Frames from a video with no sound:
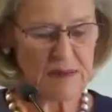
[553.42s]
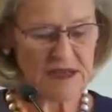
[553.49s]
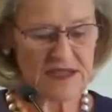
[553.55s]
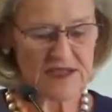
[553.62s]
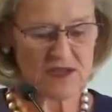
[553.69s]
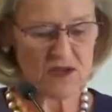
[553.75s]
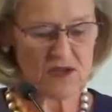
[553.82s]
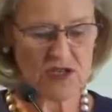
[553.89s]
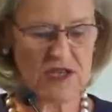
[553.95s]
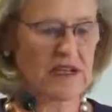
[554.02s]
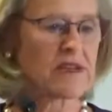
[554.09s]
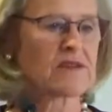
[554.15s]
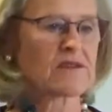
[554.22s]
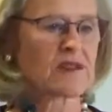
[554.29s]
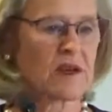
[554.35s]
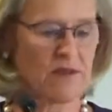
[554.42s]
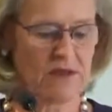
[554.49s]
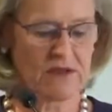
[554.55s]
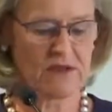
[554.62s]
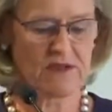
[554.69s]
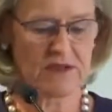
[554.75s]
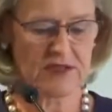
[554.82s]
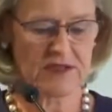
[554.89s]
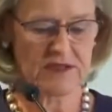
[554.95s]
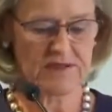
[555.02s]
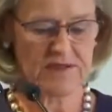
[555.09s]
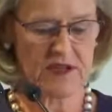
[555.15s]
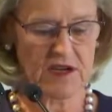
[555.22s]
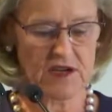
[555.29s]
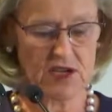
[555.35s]
Public social
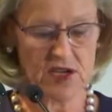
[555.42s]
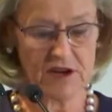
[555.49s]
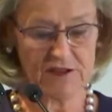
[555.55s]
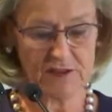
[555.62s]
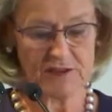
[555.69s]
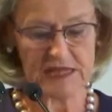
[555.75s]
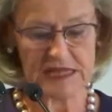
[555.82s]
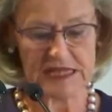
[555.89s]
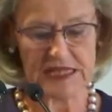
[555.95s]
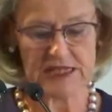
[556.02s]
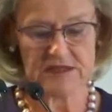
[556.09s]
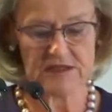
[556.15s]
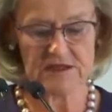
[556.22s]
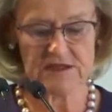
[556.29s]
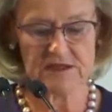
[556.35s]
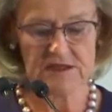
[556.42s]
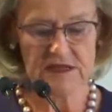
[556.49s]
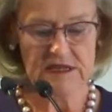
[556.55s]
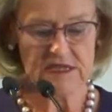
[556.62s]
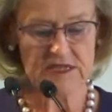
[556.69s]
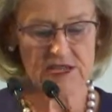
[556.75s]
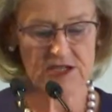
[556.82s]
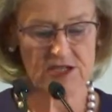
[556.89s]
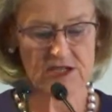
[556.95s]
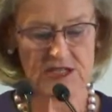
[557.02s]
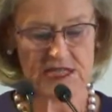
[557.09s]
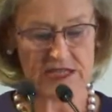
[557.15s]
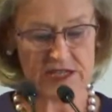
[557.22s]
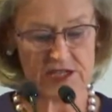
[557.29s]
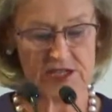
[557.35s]
entrepreneurs are government leaders such
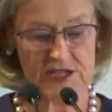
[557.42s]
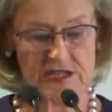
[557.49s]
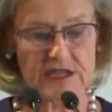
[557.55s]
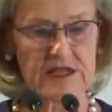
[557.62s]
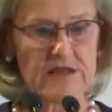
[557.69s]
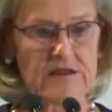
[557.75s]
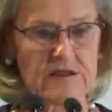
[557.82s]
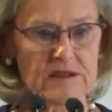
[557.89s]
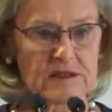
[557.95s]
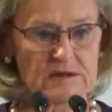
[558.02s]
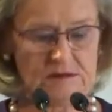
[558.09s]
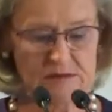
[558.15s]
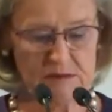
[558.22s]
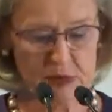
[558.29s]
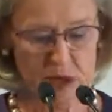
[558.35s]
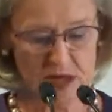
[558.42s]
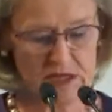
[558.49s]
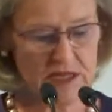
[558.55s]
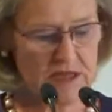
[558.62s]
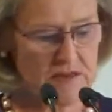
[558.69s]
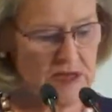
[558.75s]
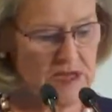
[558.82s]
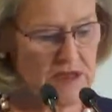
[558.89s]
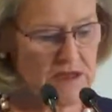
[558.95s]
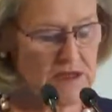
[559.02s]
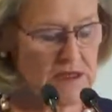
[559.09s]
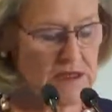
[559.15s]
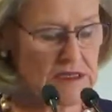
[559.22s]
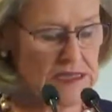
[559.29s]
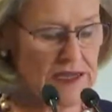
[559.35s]
as legislators,
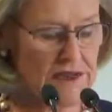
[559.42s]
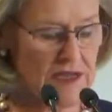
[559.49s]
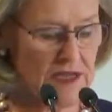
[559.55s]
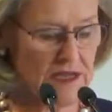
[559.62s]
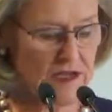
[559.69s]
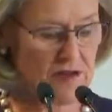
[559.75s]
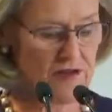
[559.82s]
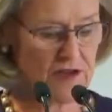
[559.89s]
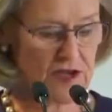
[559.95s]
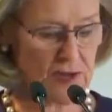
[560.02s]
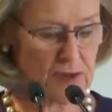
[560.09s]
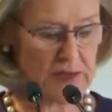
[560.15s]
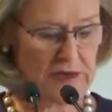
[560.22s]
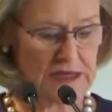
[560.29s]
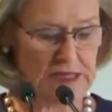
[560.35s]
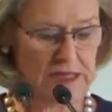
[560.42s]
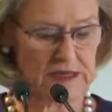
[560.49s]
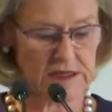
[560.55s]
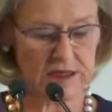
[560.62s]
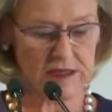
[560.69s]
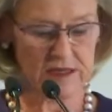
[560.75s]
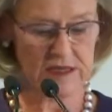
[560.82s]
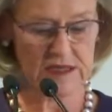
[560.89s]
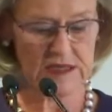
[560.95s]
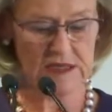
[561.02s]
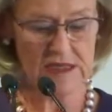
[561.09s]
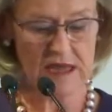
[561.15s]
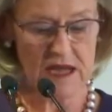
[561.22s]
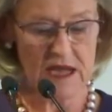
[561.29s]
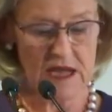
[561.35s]
policymakers, and heads of government
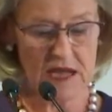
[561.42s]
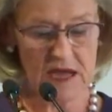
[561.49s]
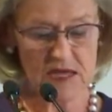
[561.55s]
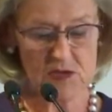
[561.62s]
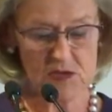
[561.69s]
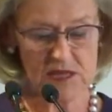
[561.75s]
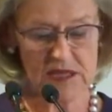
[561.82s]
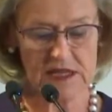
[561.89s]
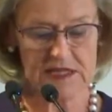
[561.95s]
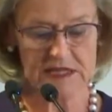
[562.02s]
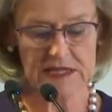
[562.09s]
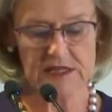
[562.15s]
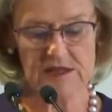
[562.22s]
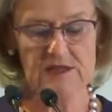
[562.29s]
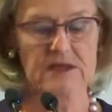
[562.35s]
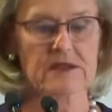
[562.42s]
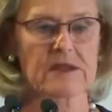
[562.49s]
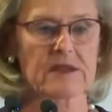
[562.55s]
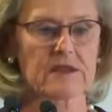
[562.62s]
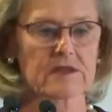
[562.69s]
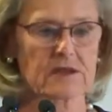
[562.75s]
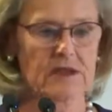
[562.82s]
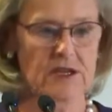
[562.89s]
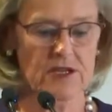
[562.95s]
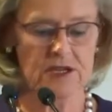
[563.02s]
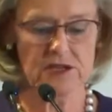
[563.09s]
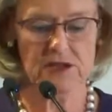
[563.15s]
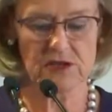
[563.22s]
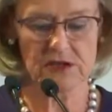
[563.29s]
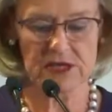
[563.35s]
entities, as well as leaders in
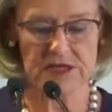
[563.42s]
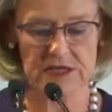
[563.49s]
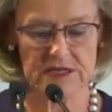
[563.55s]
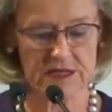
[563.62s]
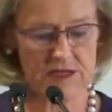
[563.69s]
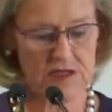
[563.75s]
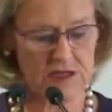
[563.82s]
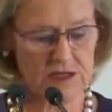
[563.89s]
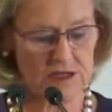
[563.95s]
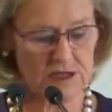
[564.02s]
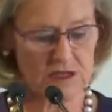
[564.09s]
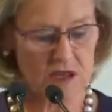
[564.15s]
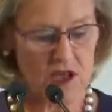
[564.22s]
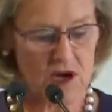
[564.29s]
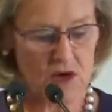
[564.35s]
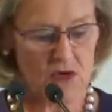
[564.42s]
international organizations